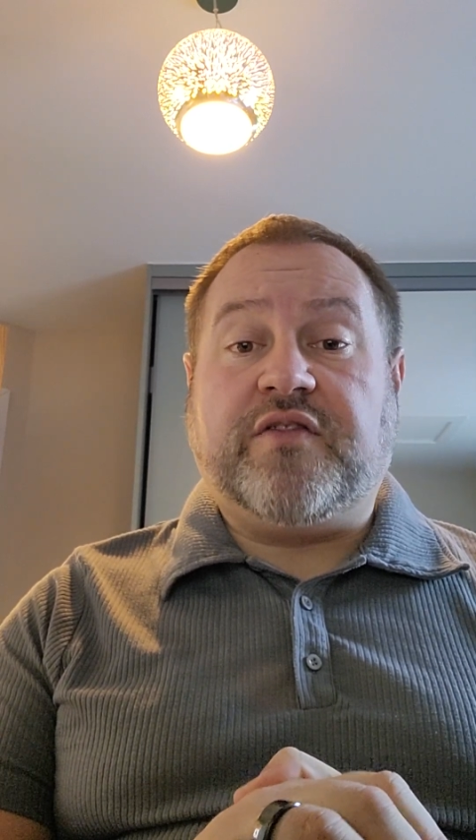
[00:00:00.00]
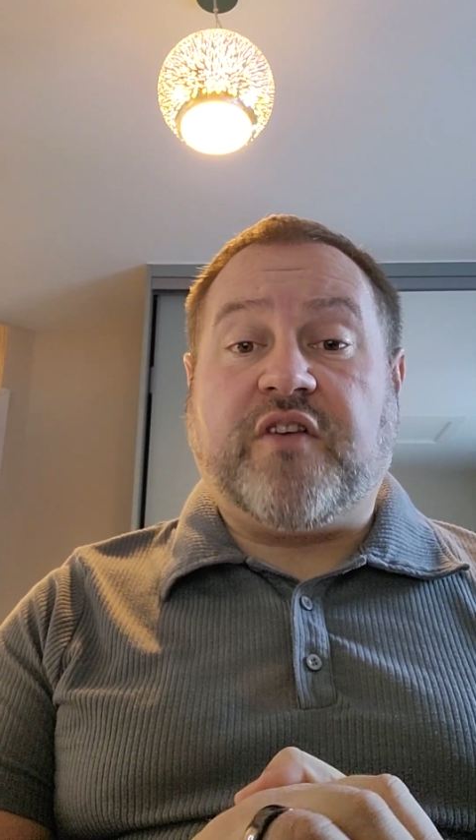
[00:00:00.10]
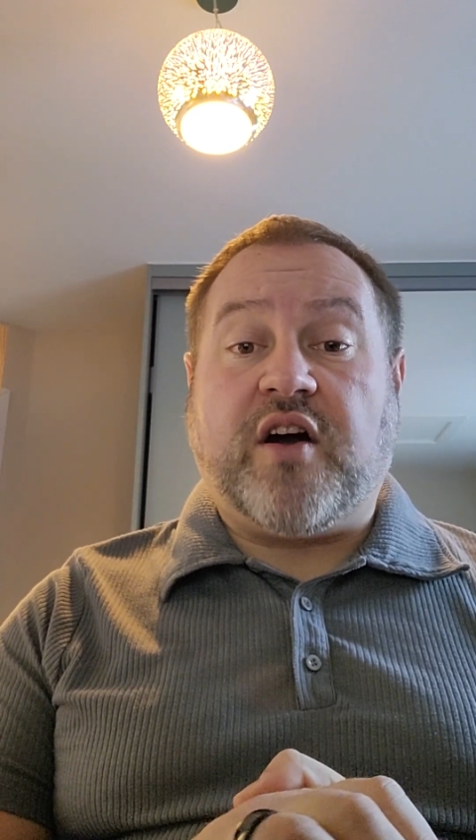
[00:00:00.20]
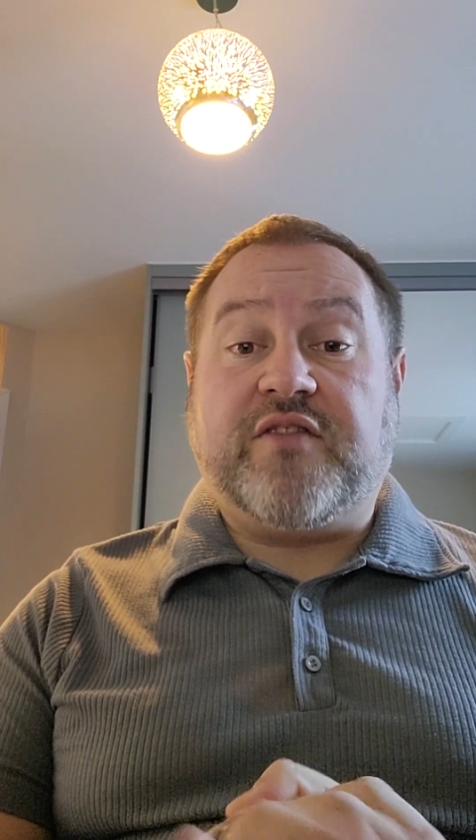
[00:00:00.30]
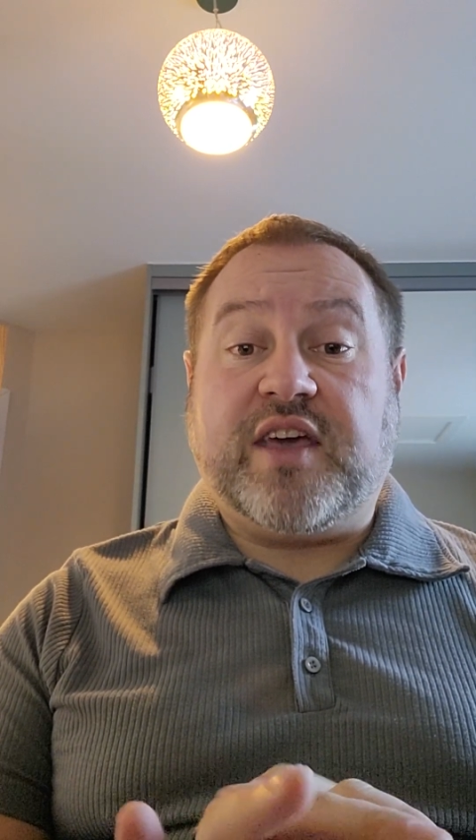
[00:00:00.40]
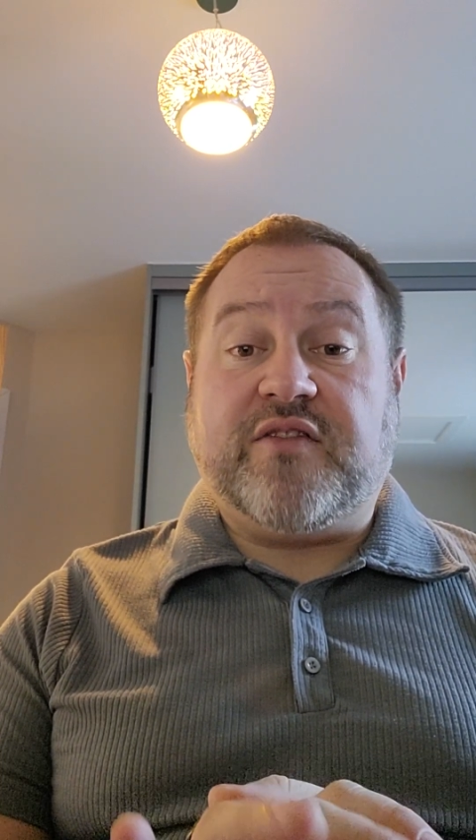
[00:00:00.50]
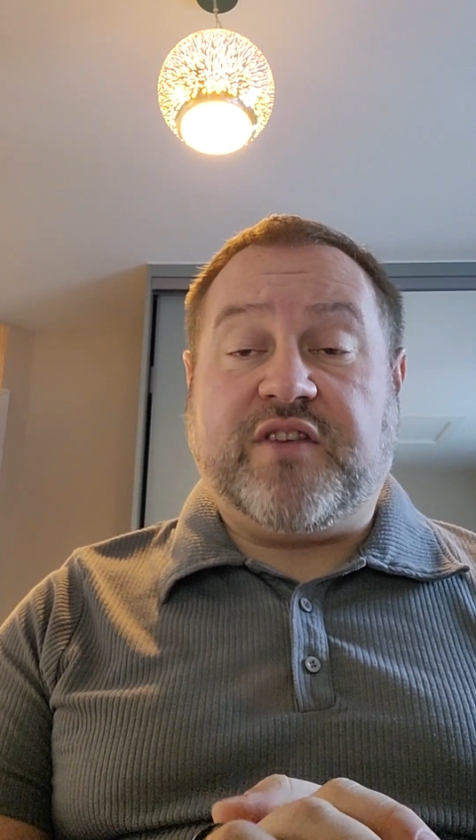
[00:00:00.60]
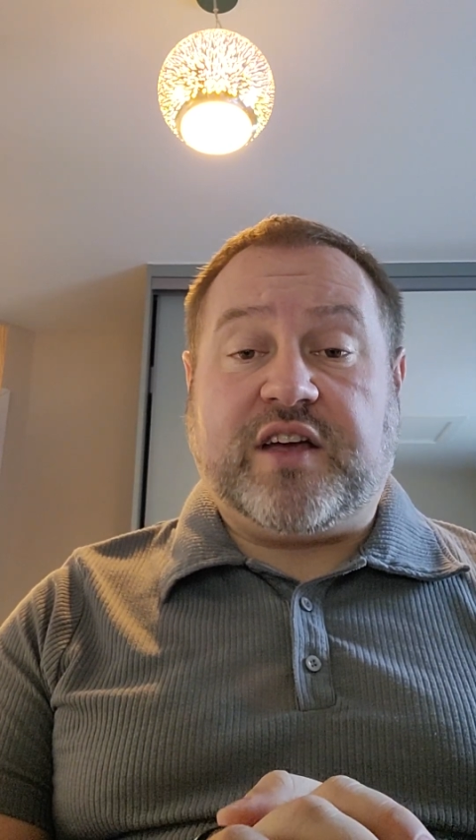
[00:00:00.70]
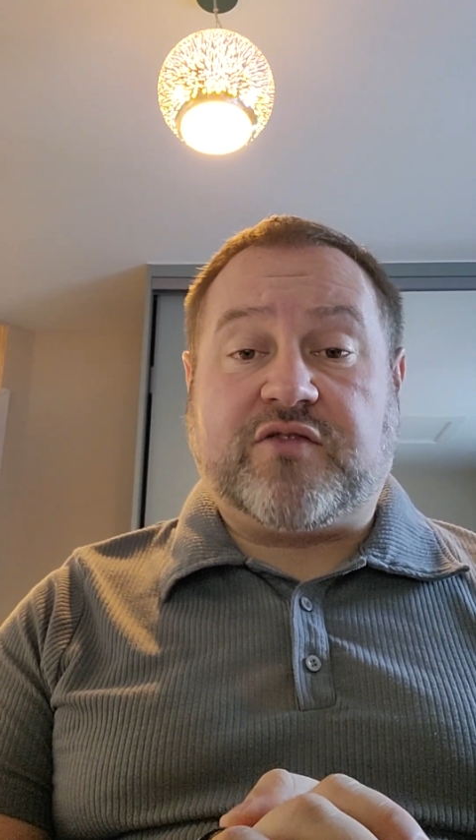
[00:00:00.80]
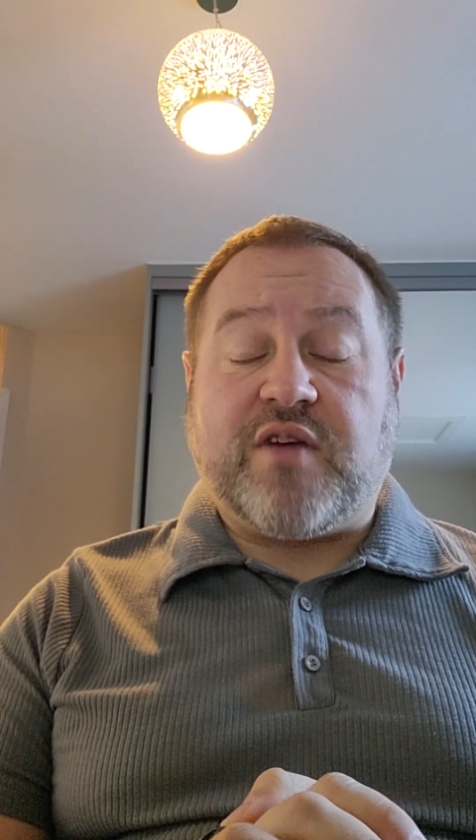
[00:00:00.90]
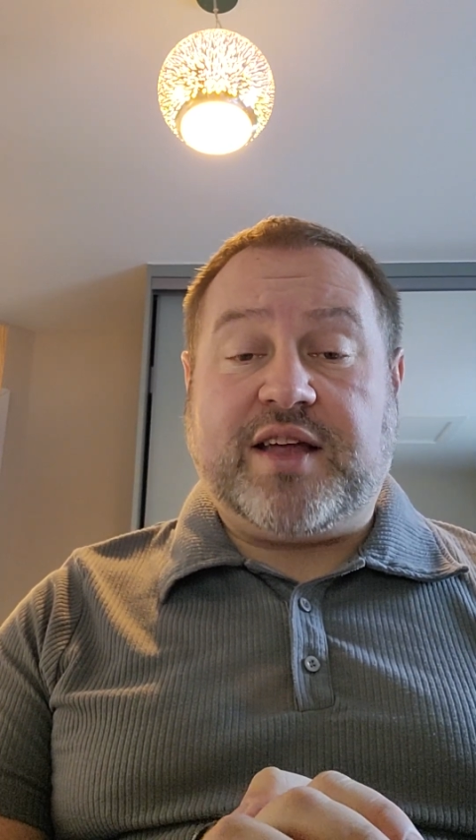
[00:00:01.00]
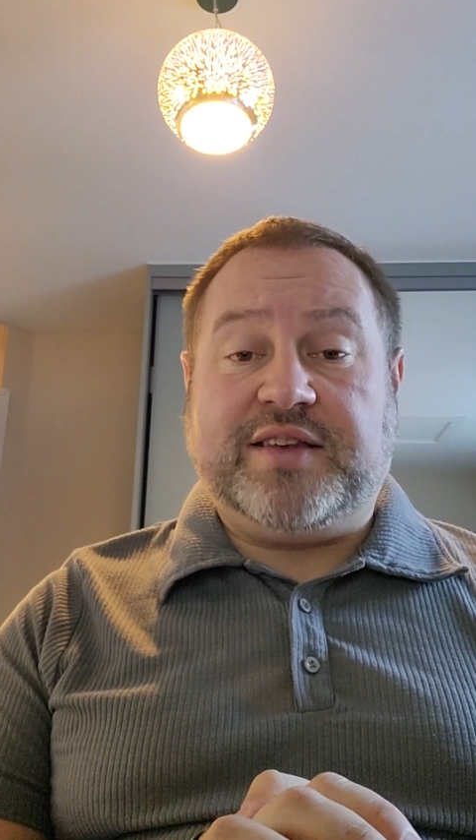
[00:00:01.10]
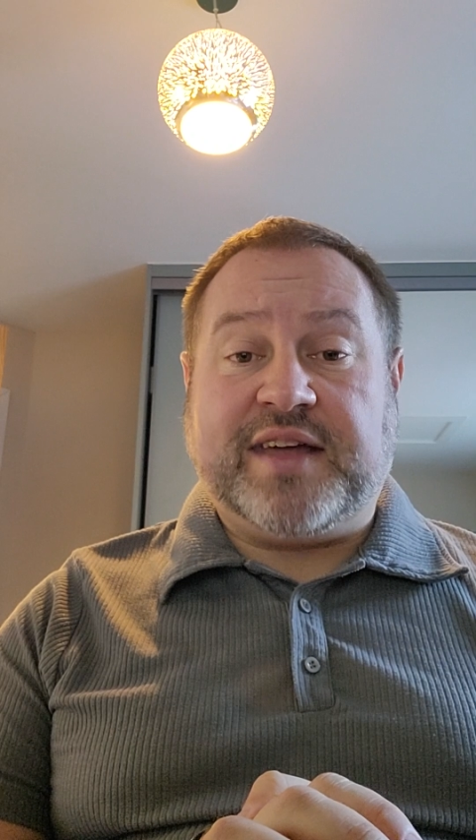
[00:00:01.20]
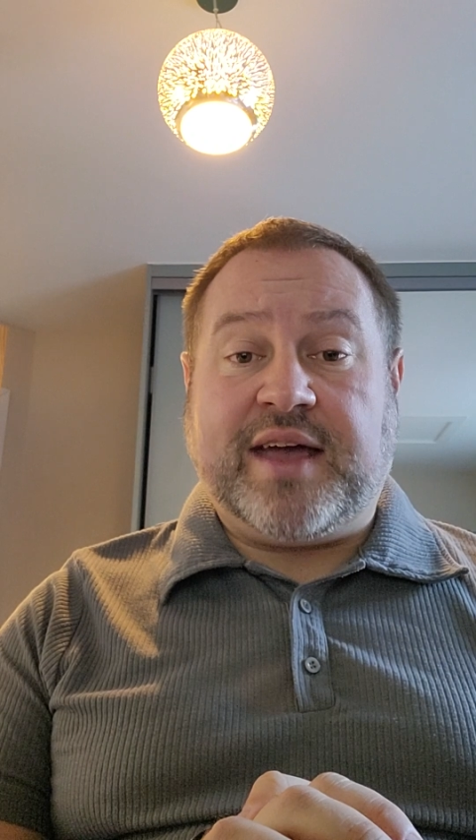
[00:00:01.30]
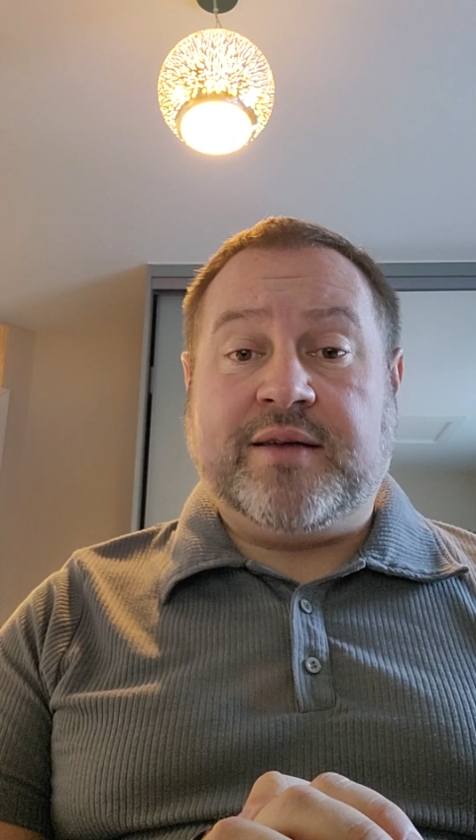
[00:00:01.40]
5-year fixed rate
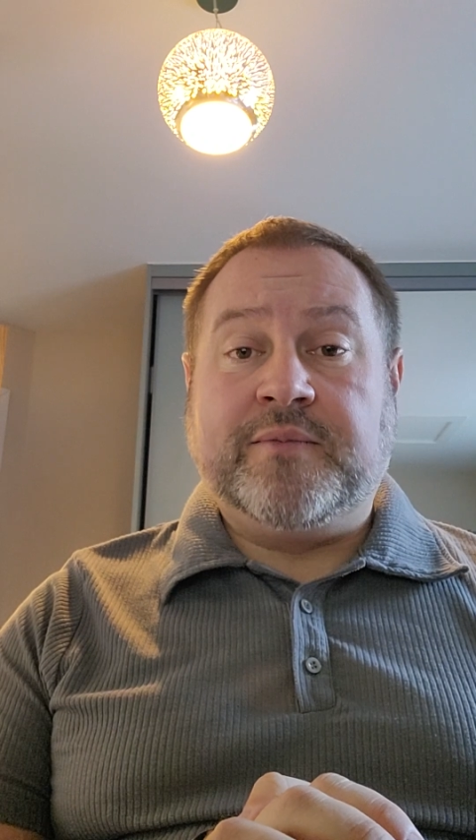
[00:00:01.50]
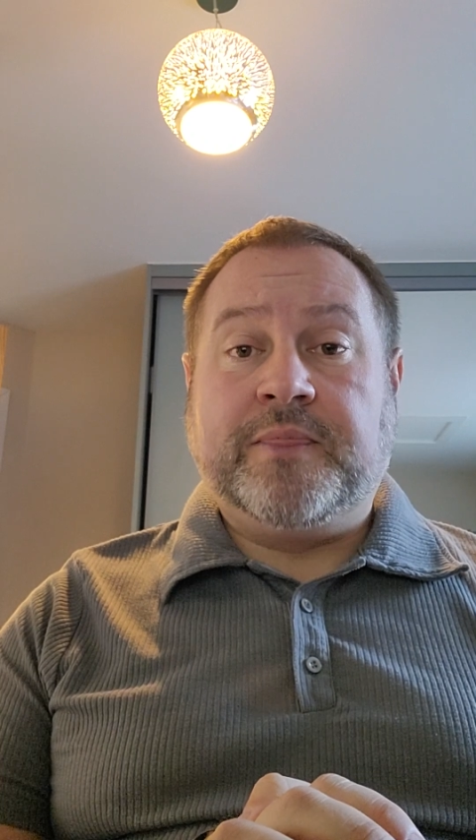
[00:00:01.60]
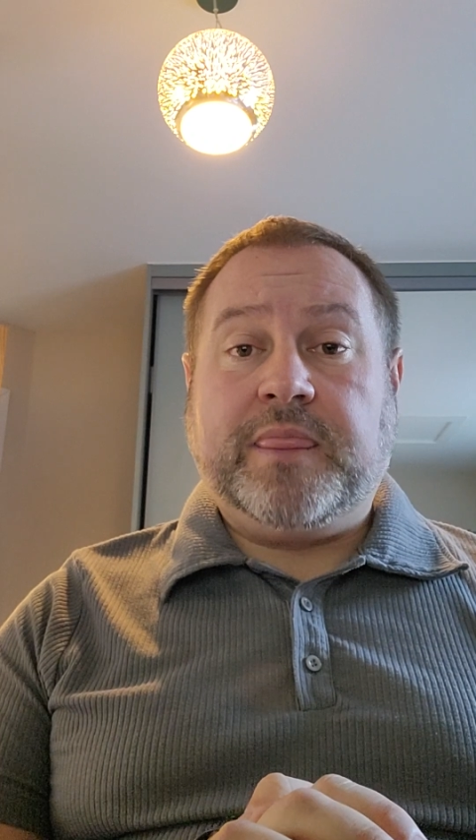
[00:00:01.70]
debt